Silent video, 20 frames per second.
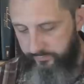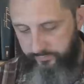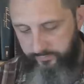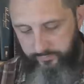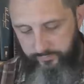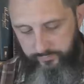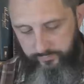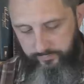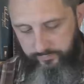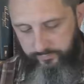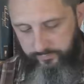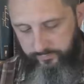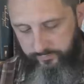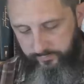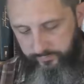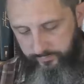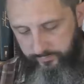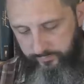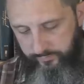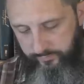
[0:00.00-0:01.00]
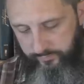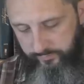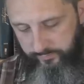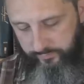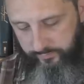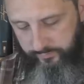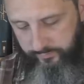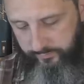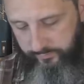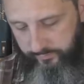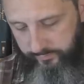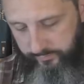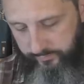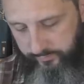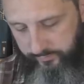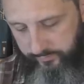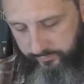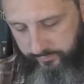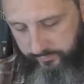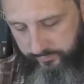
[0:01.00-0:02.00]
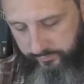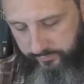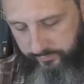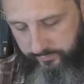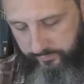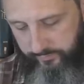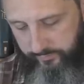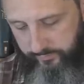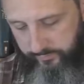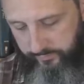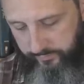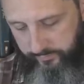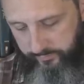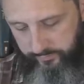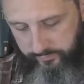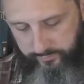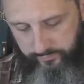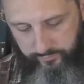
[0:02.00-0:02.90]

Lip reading: Nobody speaks.